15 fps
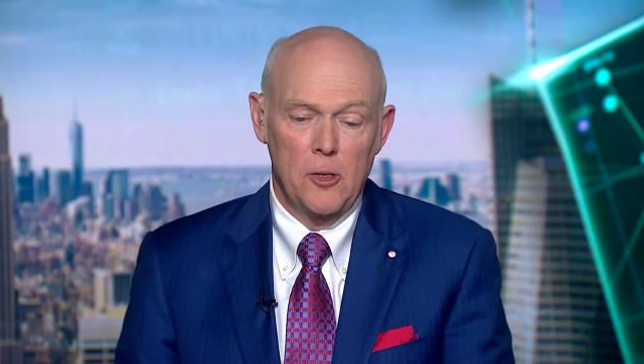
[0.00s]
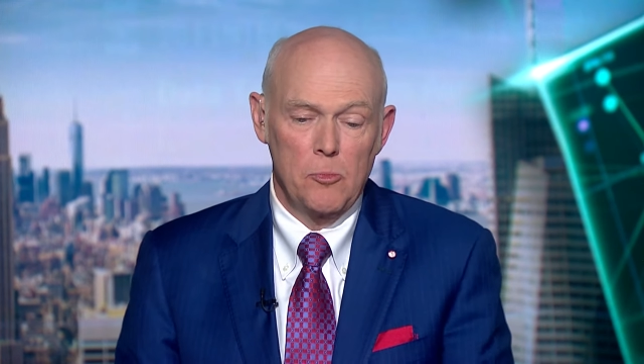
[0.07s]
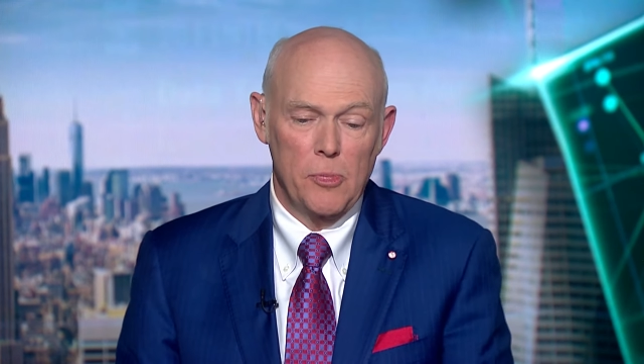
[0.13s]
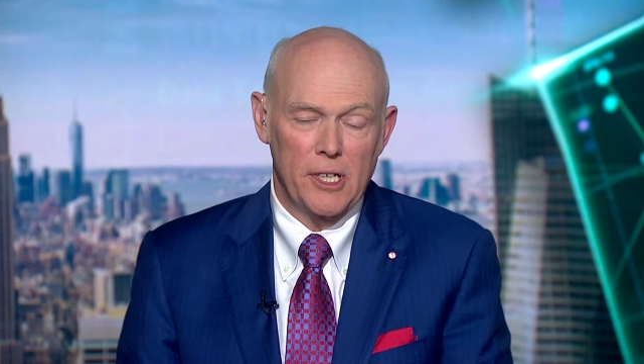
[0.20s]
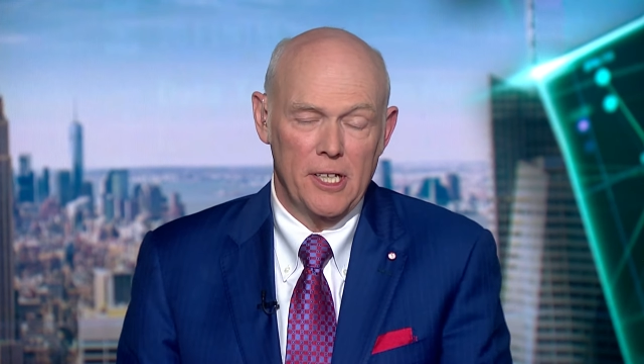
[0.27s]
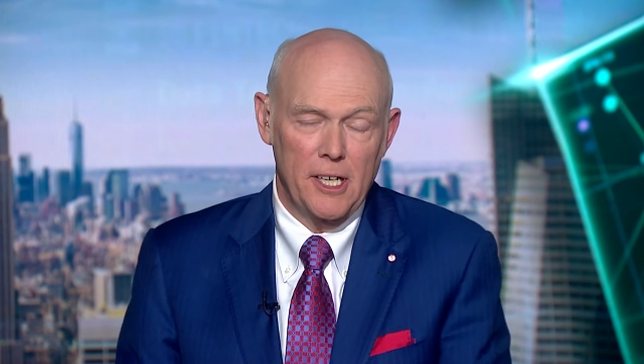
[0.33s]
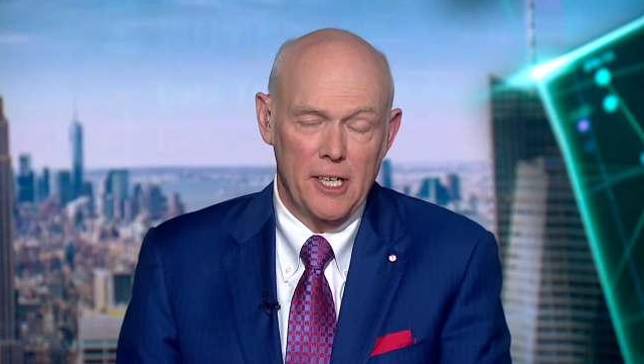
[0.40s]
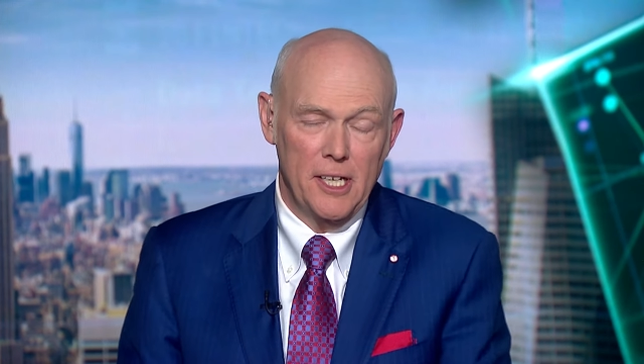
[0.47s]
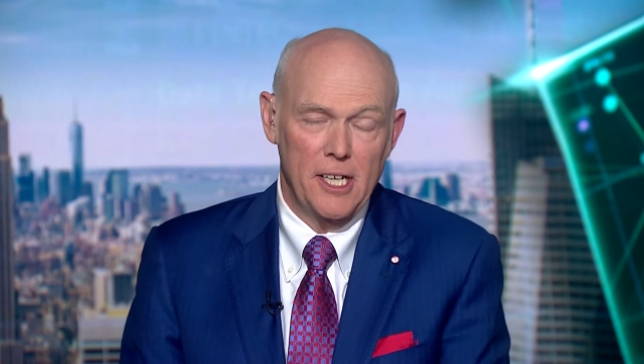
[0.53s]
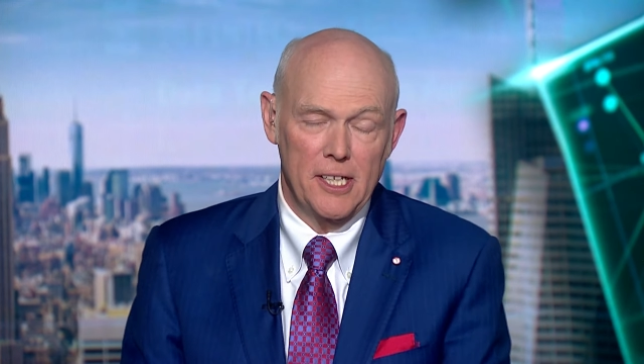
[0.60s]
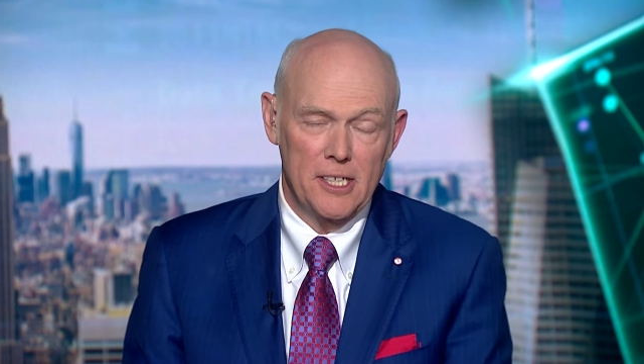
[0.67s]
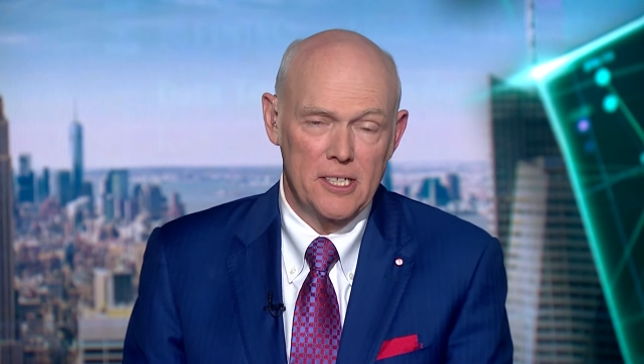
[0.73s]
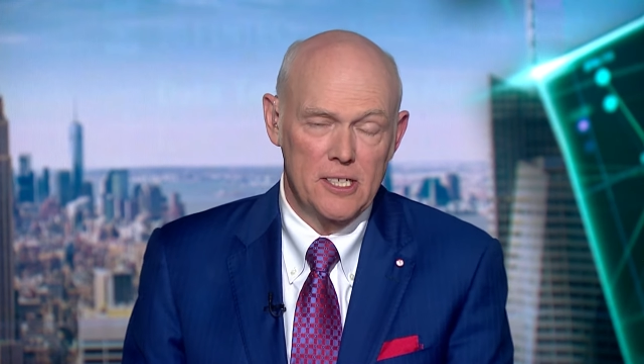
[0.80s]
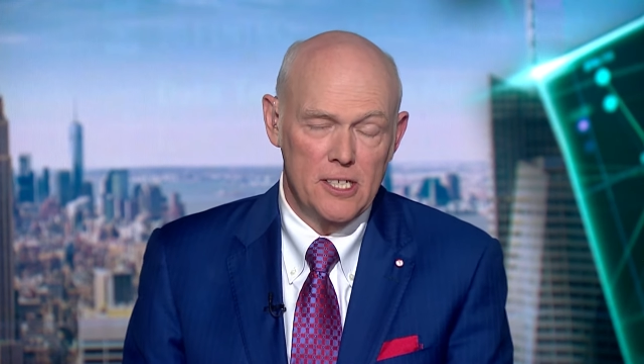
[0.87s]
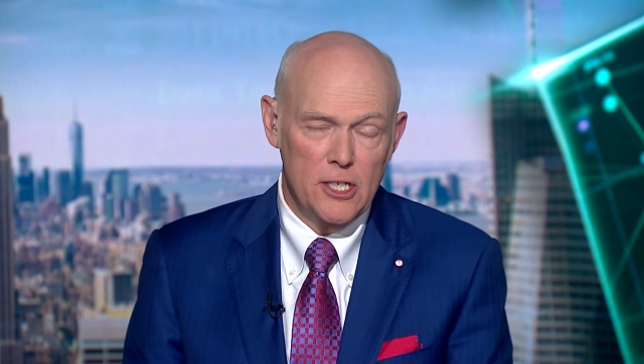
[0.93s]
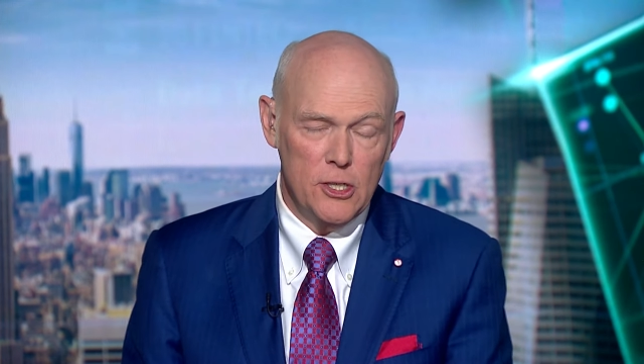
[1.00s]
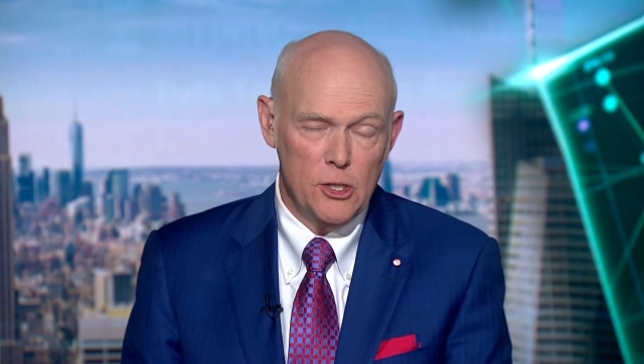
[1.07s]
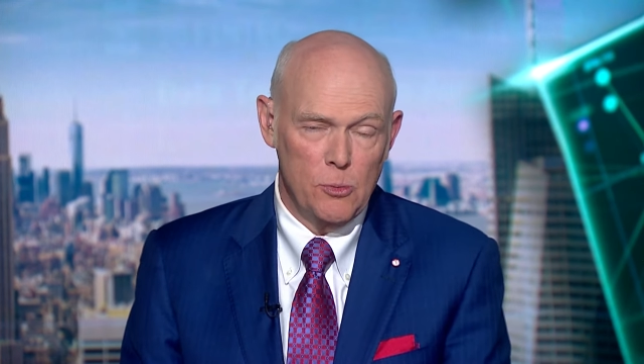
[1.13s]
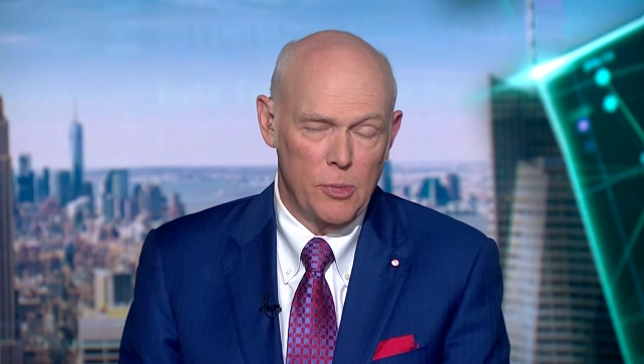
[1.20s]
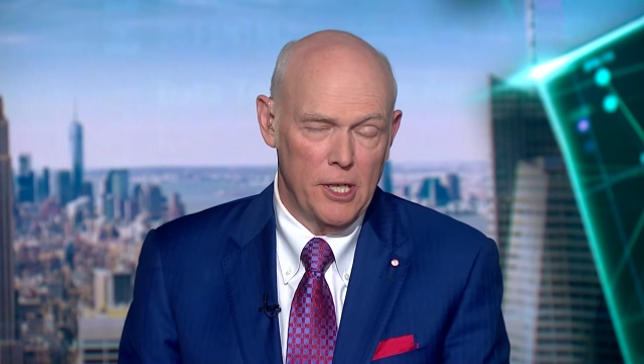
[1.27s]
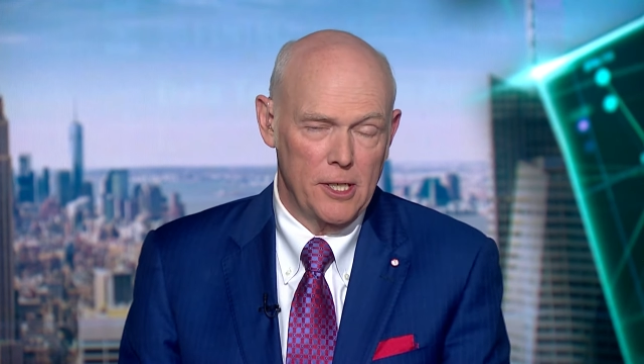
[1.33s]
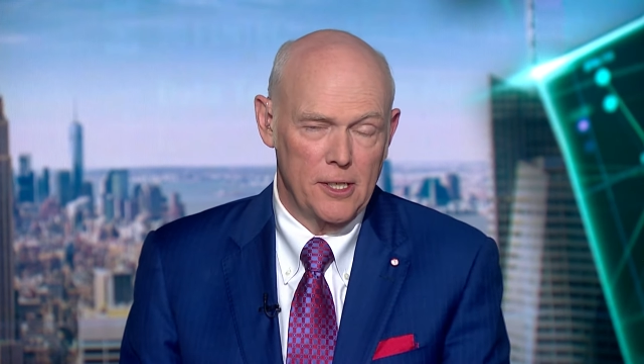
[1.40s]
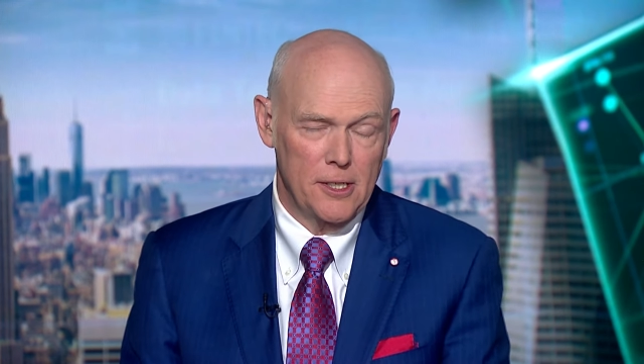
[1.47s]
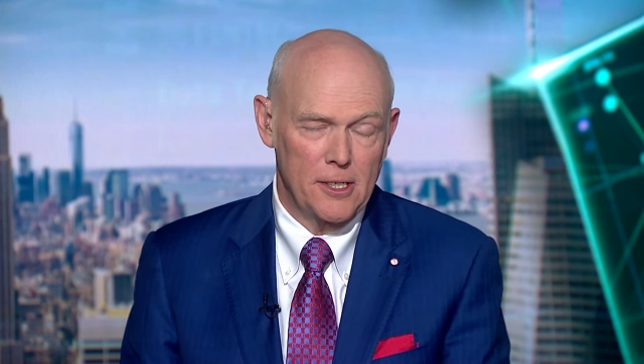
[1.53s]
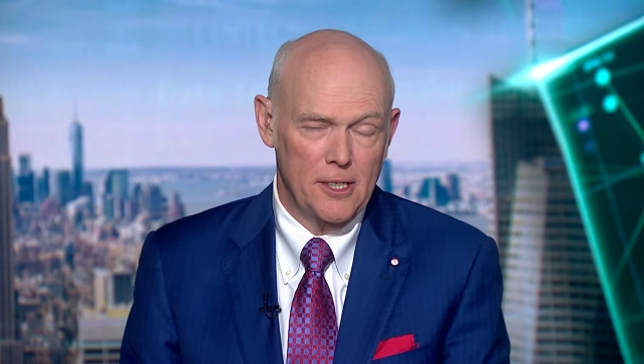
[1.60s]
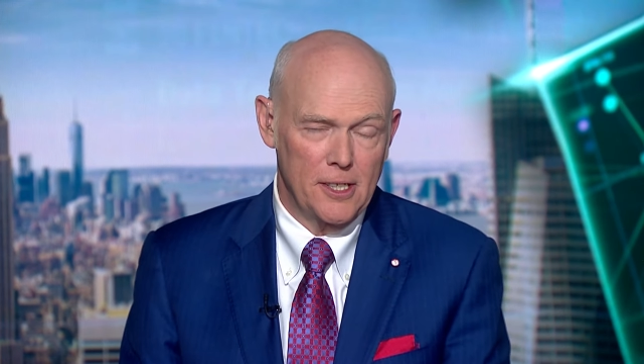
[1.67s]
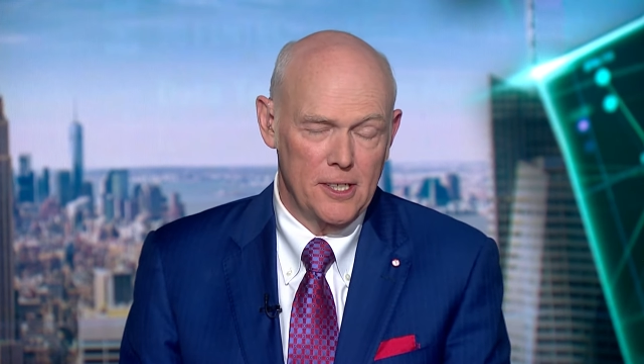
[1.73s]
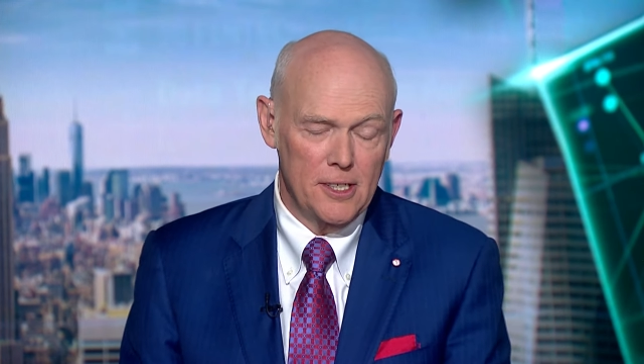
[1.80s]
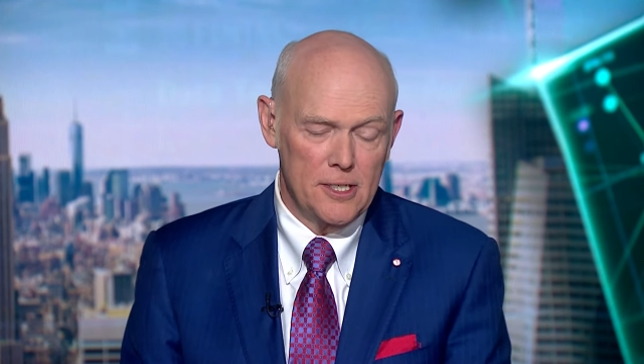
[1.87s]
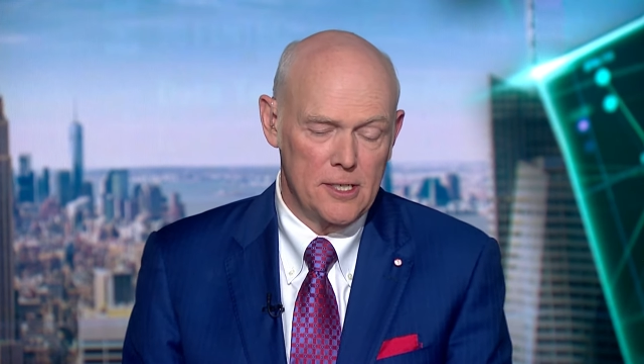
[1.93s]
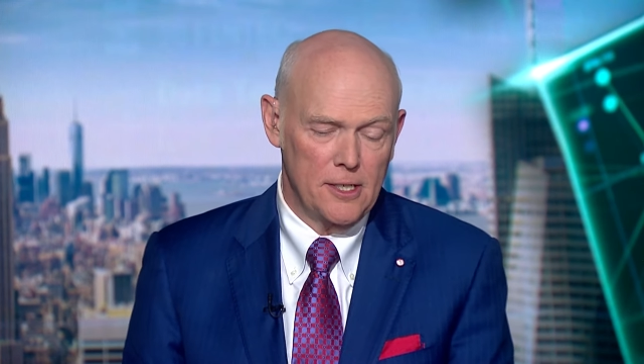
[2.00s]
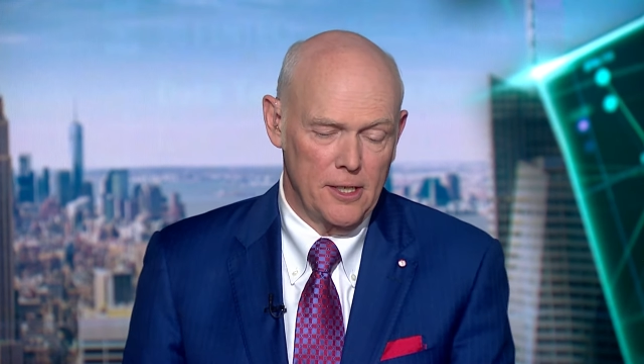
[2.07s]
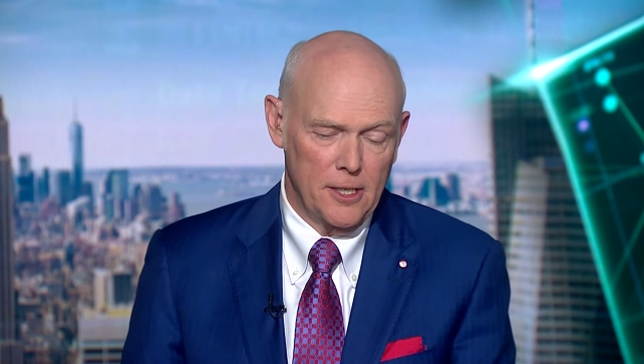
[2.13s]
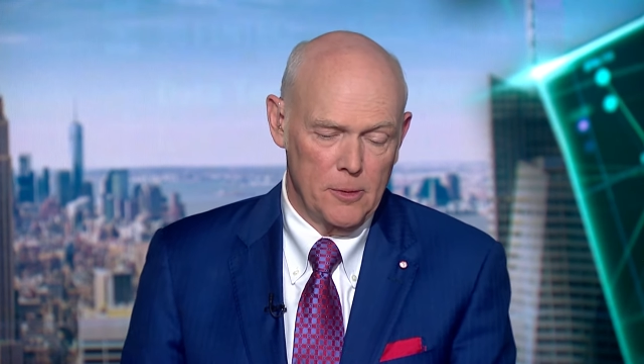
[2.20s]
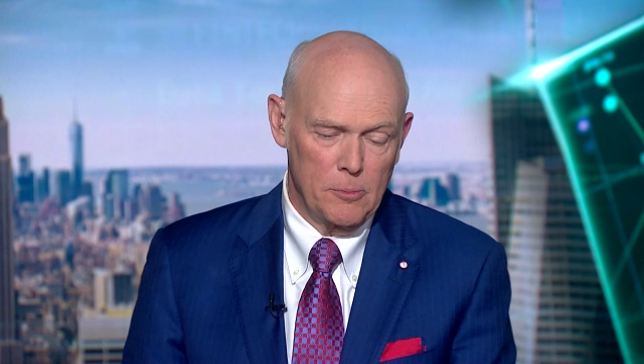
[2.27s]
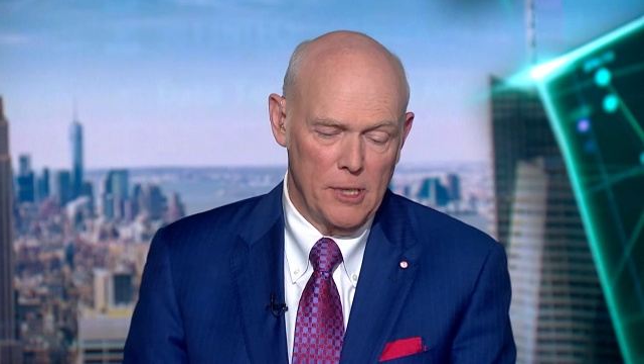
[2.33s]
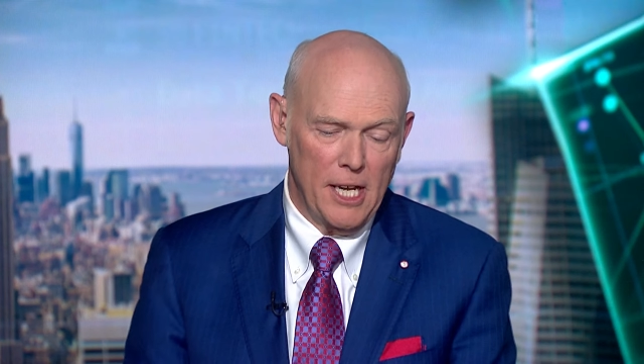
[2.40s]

But I had anticipated ahead of time